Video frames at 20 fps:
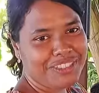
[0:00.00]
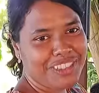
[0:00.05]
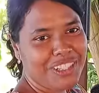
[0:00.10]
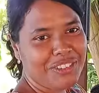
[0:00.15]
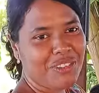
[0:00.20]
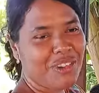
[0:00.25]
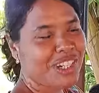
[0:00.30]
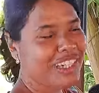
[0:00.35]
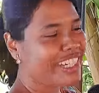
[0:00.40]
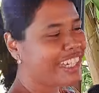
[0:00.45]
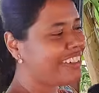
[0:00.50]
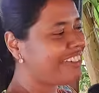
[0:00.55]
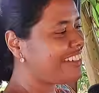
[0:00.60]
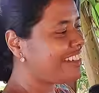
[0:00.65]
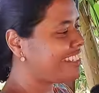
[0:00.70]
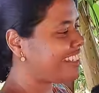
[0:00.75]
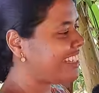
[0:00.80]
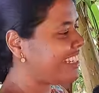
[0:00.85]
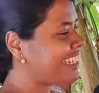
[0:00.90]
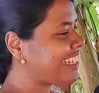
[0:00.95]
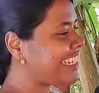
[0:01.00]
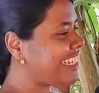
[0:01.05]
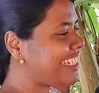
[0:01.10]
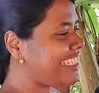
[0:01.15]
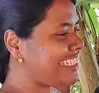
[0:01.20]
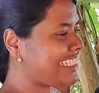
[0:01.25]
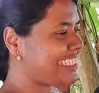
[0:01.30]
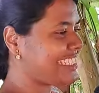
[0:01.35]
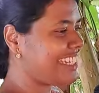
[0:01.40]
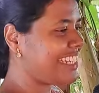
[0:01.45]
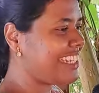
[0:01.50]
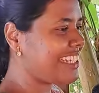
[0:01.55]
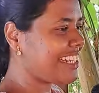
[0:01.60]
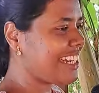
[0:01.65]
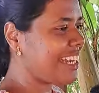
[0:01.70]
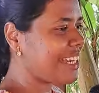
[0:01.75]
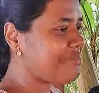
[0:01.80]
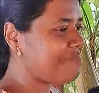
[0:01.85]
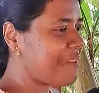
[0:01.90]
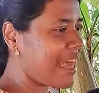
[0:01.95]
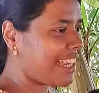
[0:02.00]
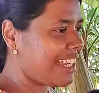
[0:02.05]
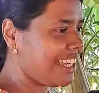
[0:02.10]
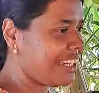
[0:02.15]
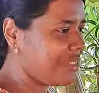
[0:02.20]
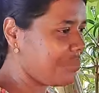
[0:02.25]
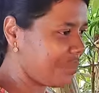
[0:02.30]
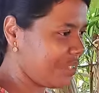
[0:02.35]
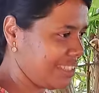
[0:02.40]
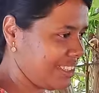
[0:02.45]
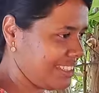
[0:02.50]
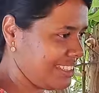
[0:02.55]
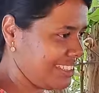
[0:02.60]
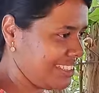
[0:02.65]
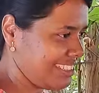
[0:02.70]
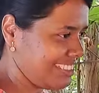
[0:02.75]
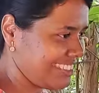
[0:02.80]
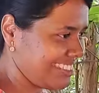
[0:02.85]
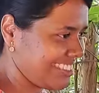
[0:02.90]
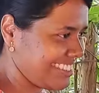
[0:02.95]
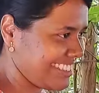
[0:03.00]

We want everything instant, like Maggi noodles.